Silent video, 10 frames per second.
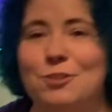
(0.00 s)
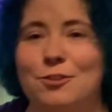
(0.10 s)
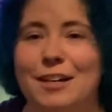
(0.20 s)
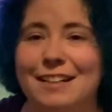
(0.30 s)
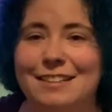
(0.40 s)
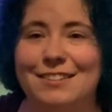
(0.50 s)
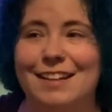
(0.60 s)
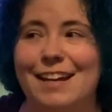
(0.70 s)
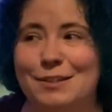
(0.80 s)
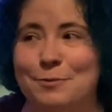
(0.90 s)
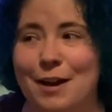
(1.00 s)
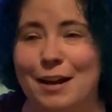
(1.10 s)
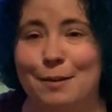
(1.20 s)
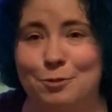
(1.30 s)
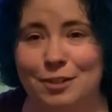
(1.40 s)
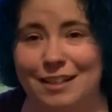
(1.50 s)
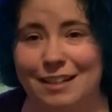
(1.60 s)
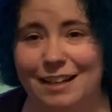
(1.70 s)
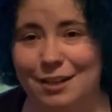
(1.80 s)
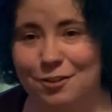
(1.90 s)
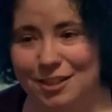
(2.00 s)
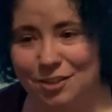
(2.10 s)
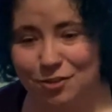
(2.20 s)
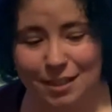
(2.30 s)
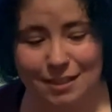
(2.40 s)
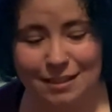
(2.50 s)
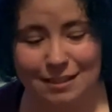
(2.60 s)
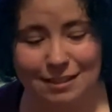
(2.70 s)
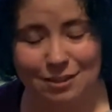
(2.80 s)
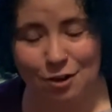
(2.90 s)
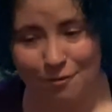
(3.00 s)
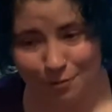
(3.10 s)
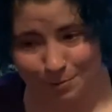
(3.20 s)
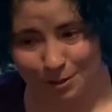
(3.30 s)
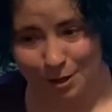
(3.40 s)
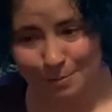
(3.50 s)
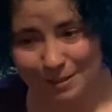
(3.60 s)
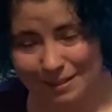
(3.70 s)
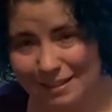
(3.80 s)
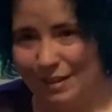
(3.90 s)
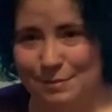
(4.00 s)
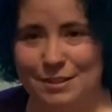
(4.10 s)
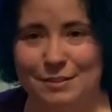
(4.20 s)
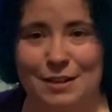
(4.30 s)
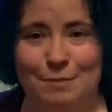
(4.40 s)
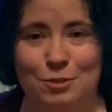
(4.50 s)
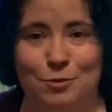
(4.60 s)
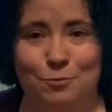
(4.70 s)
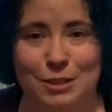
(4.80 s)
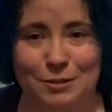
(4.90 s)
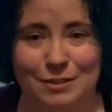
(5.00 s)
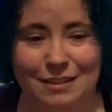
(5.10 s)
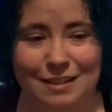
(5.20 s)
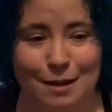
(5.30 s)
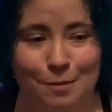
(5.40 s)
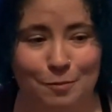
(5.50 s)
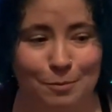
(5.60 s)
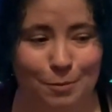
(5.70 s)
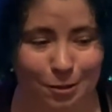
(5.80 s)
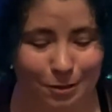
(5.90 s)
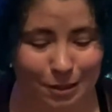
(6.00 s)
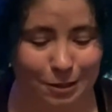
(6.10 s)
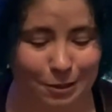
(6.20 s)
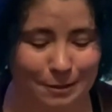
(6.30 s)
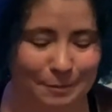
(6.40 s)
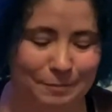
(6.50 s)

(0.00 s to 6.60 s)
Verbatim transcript: drink, so that is why I'm drinking a green drink. This is not from Starbucks. I'm just reusing the cup from earlier,